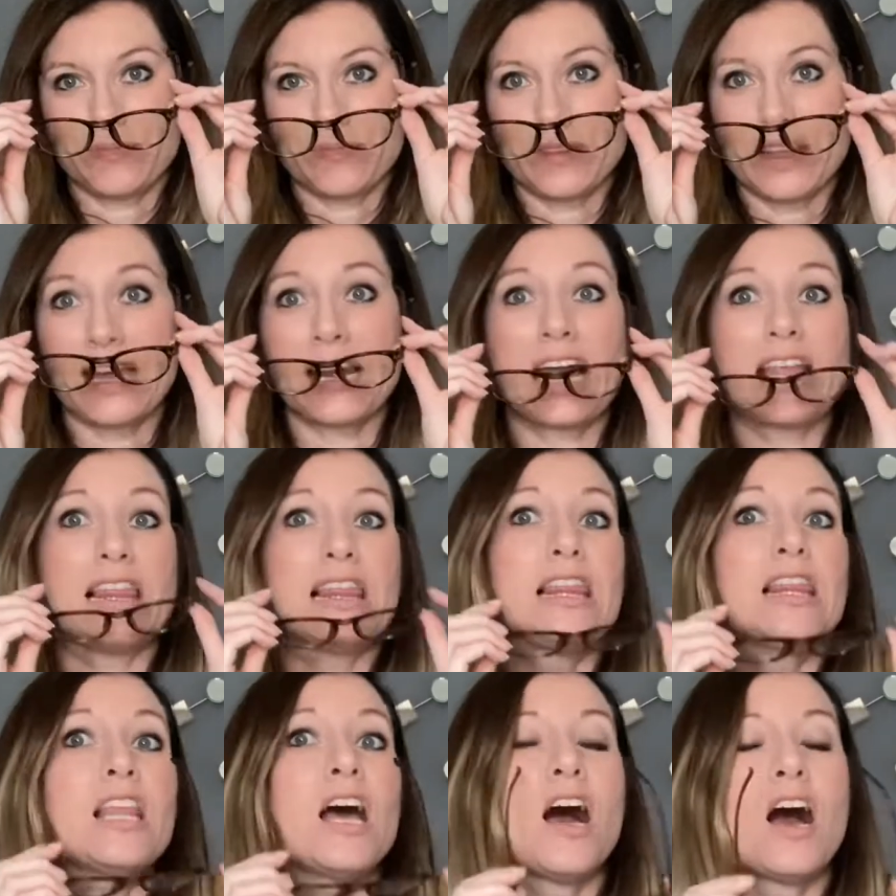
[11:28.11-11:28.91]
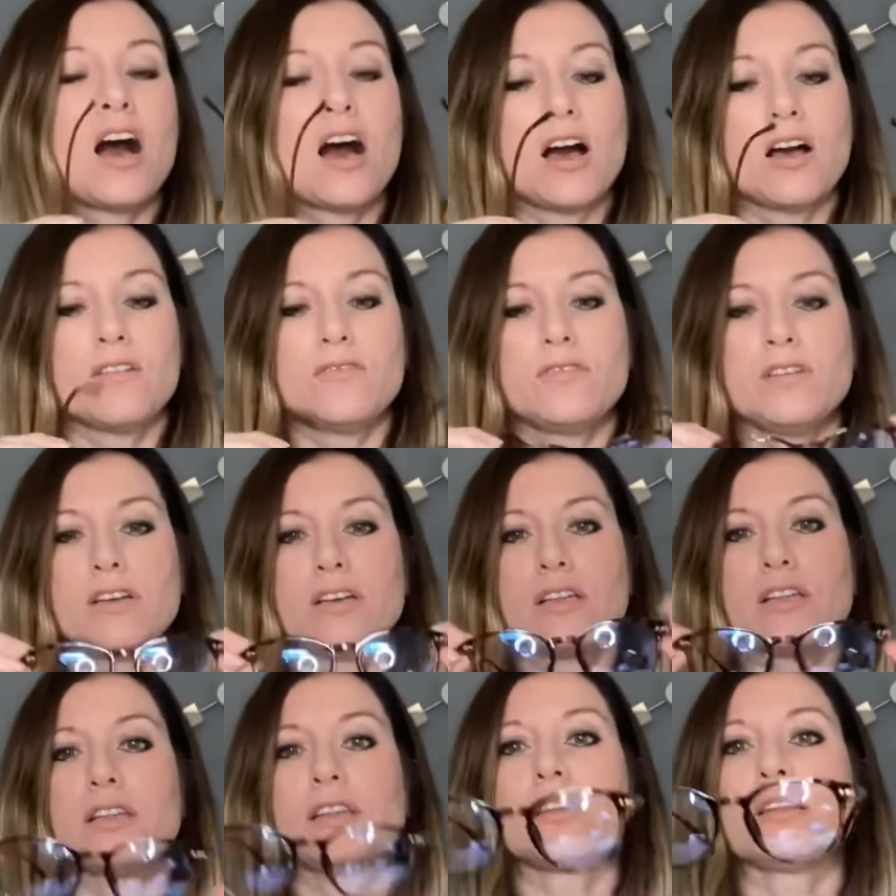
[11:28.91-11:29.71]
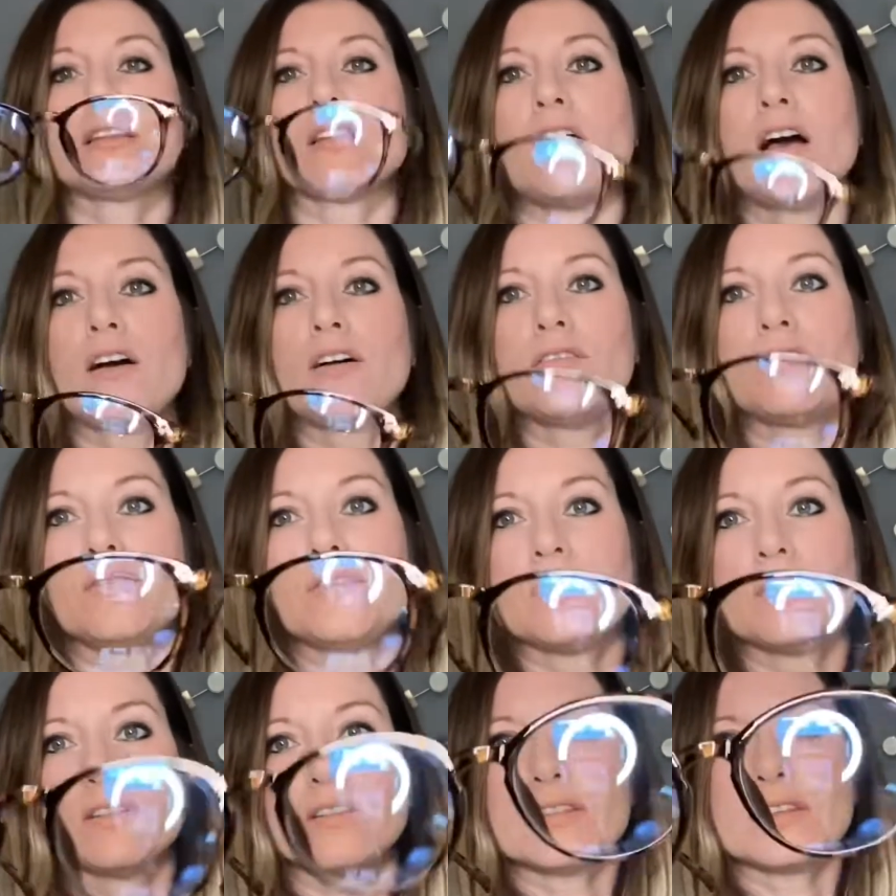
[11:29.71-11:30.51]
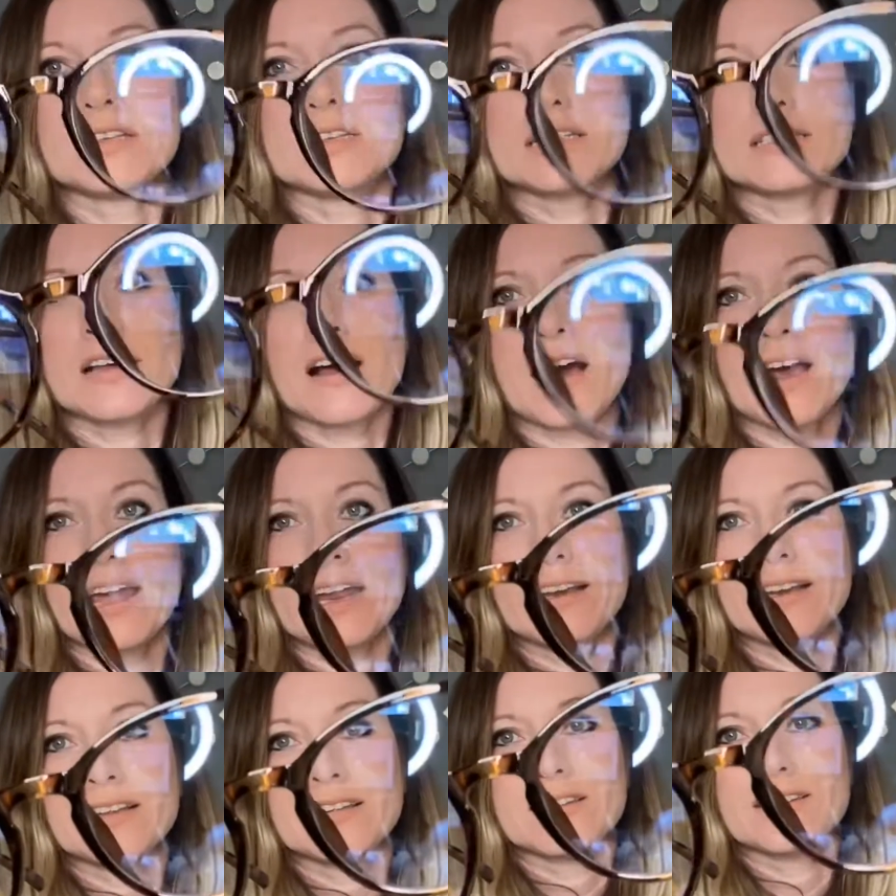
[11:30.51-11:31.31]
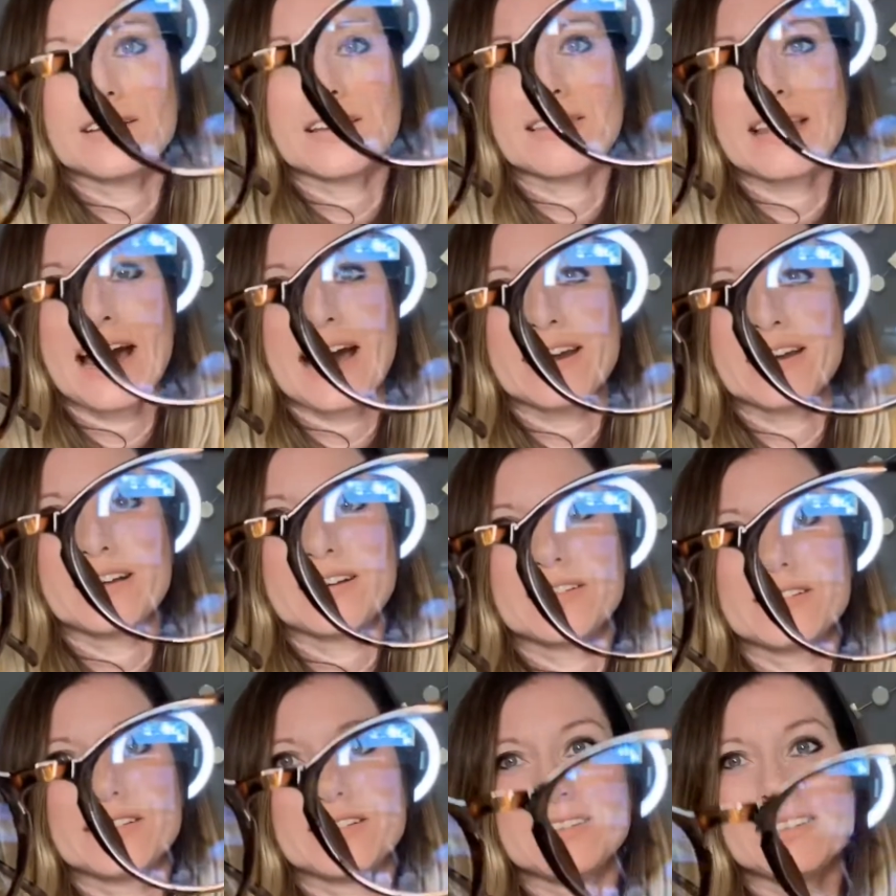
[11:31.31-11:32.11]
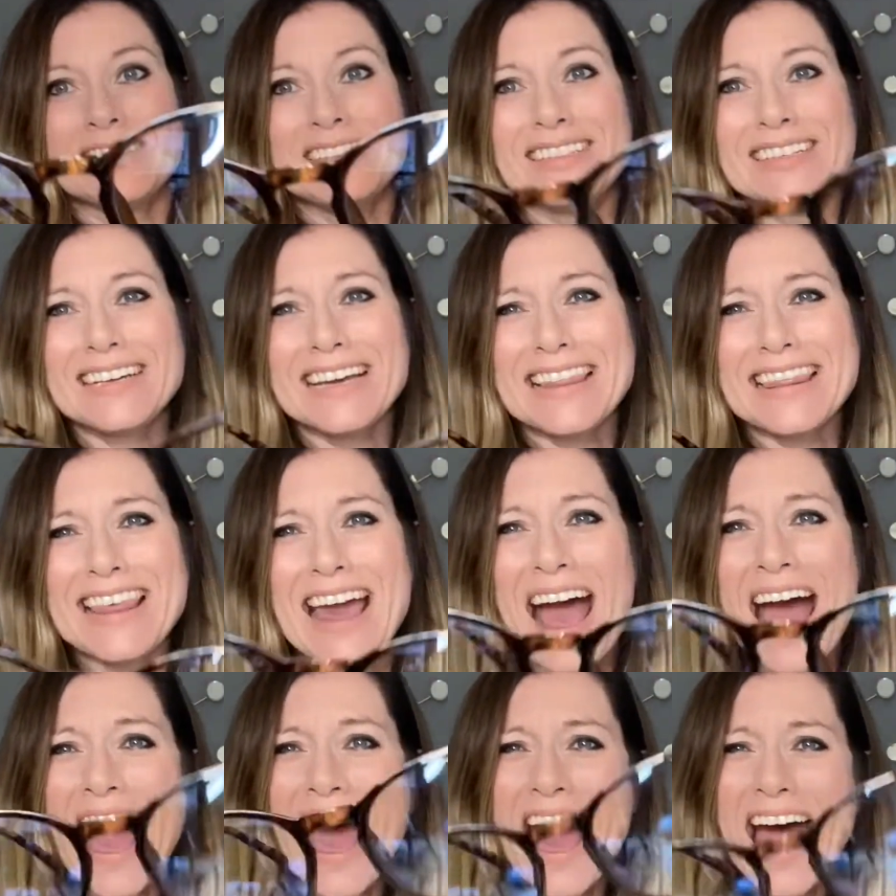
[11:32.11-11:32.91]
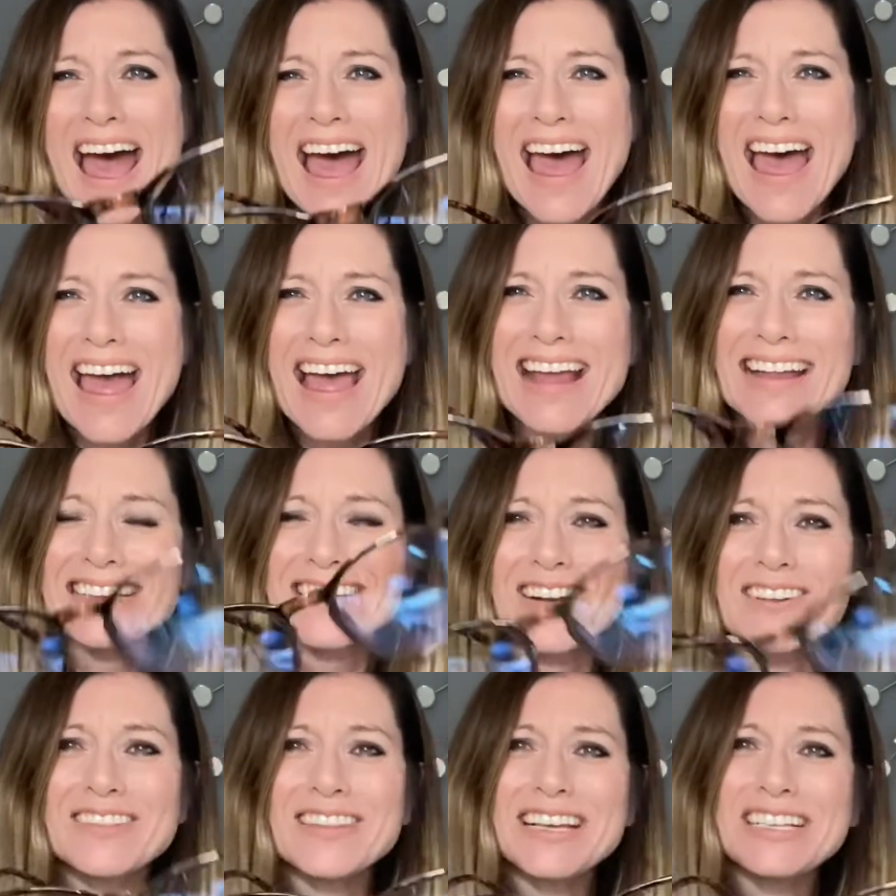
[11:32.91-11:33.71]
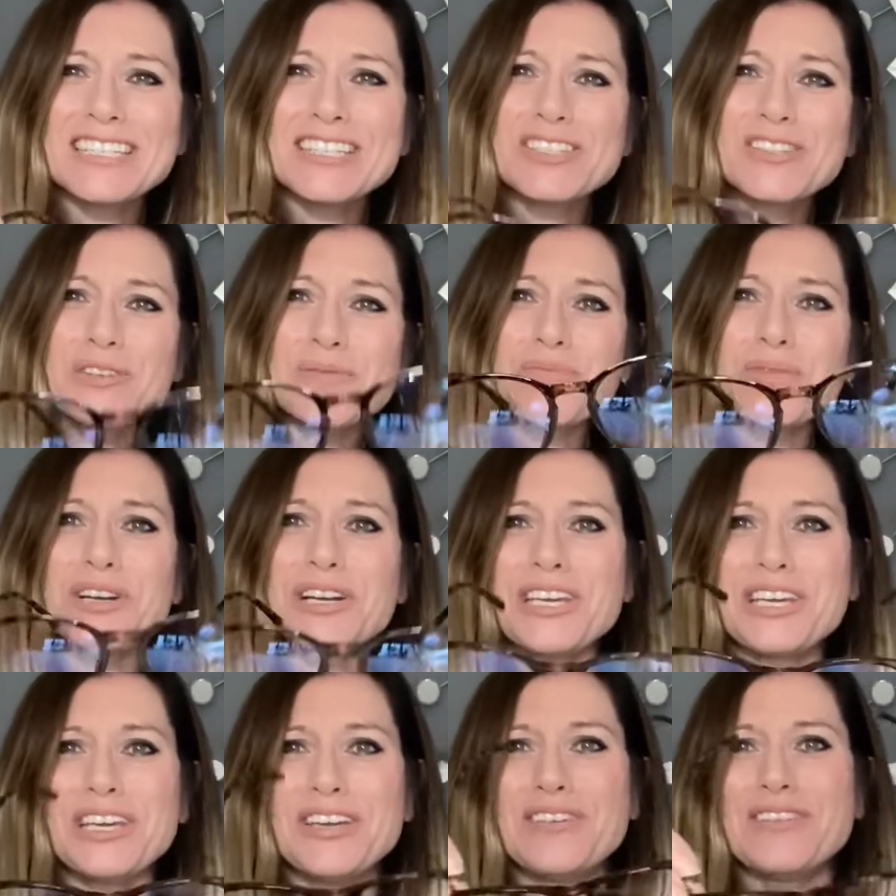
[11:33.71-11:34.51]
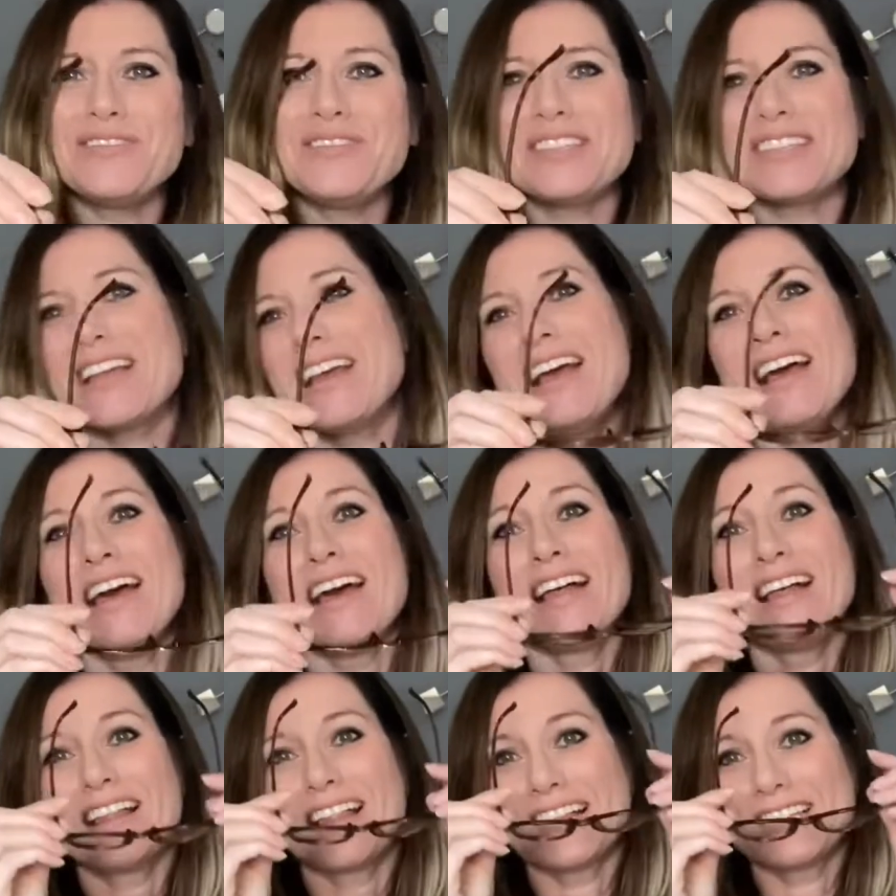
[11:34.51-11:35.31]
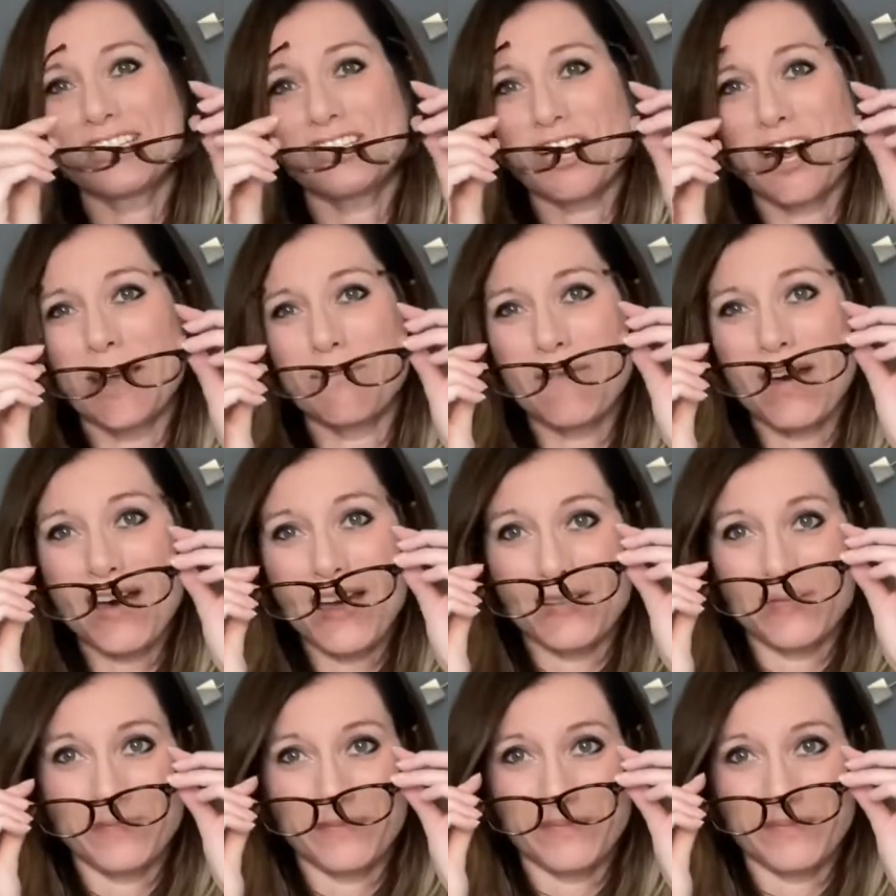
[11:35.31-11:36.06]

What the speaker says: And I love the design. Look at that. Look at that. Aren't they super cute? Let's try them on.